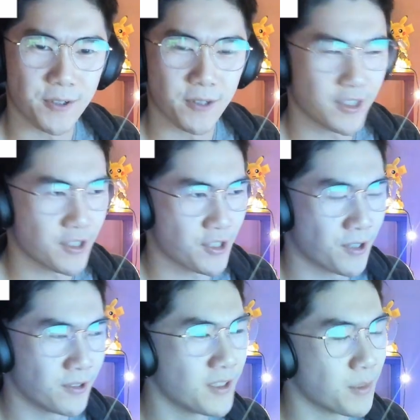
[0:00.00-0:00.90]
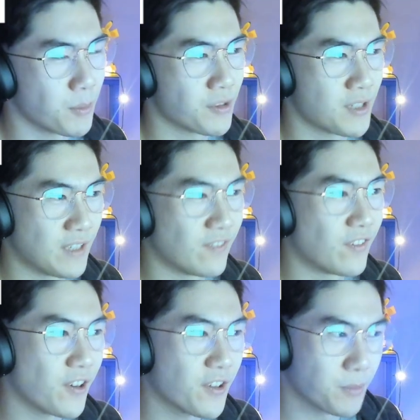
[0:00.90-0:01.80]
The tone and the motif,
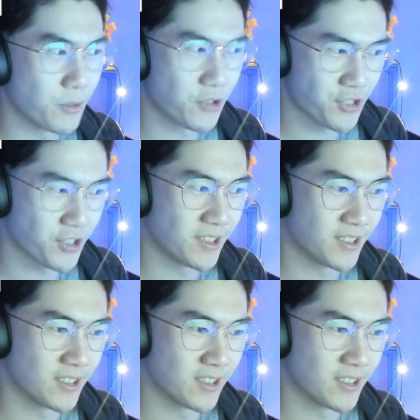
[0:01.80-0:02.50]
very emotional,